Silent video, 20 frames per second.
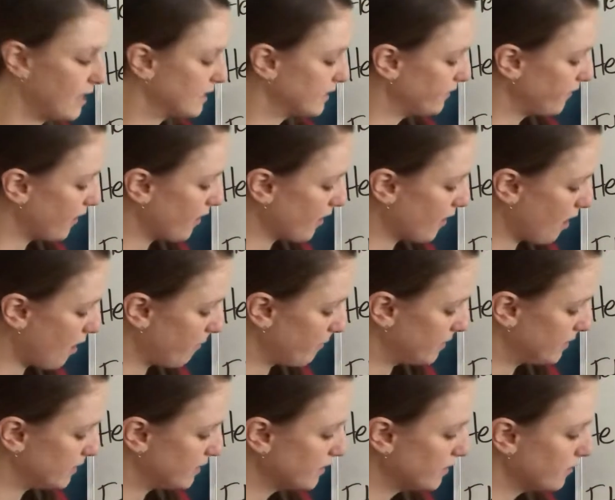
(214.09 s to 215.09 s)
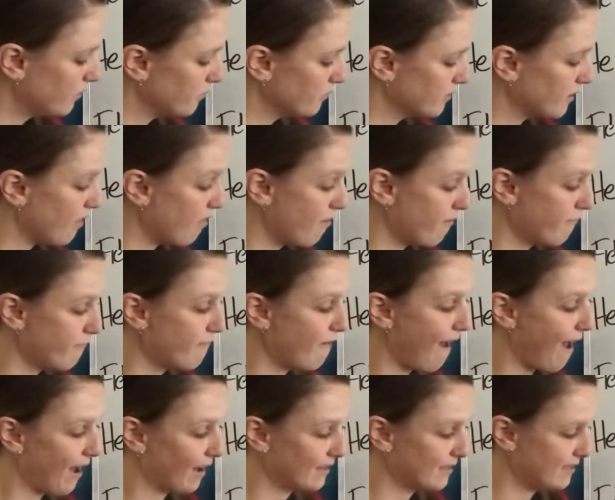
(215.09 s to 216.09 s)
it's very common to use the
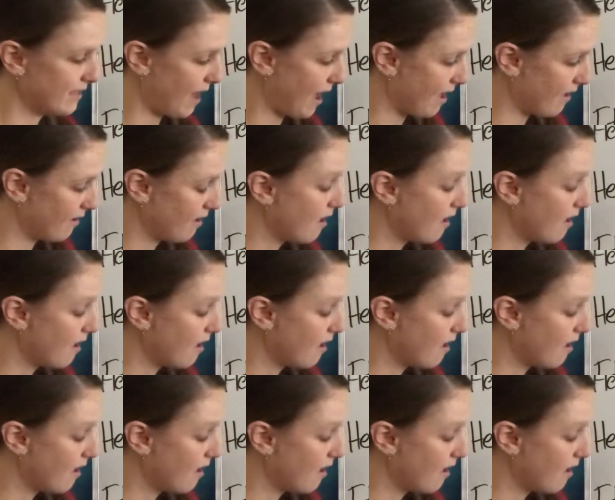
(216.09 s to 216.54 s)
fact that.